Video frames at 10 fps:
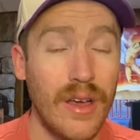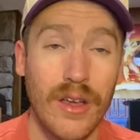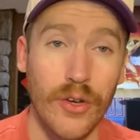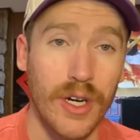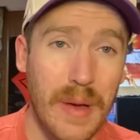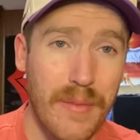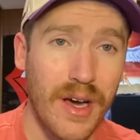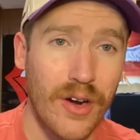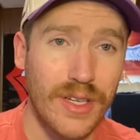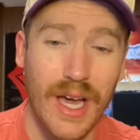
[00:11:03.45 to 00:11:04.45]
You're going to pay me
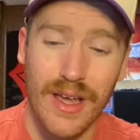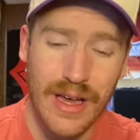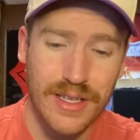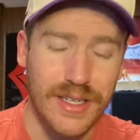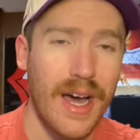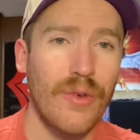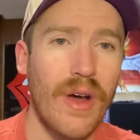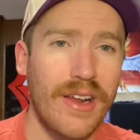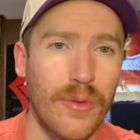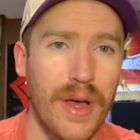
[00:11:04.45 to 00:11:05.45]
$100K? Sign in
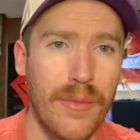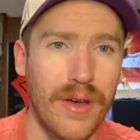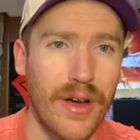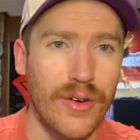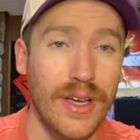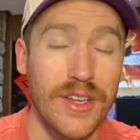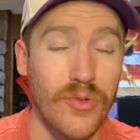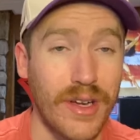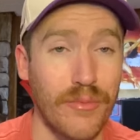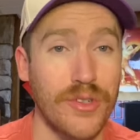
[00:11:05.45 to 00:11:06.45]
writing you're paying me $100K so I
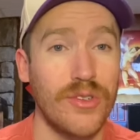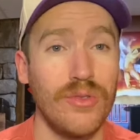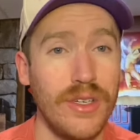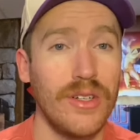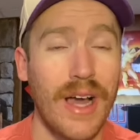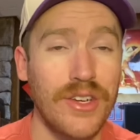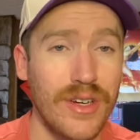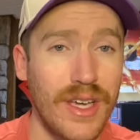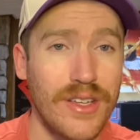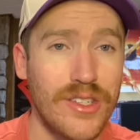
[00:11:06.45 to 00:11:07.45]
can pursue legal action
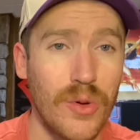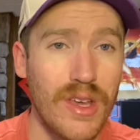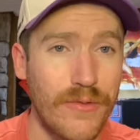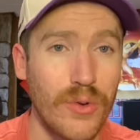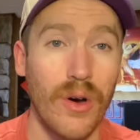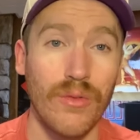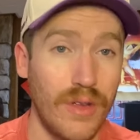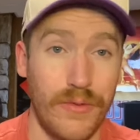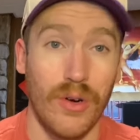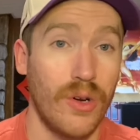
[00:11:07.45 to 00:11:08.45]
against you if you don't
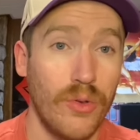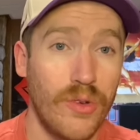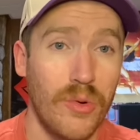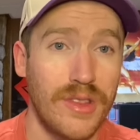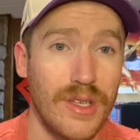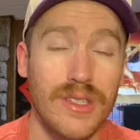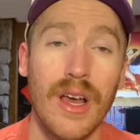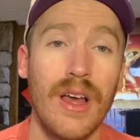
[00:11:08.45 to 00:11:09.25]
go through with this.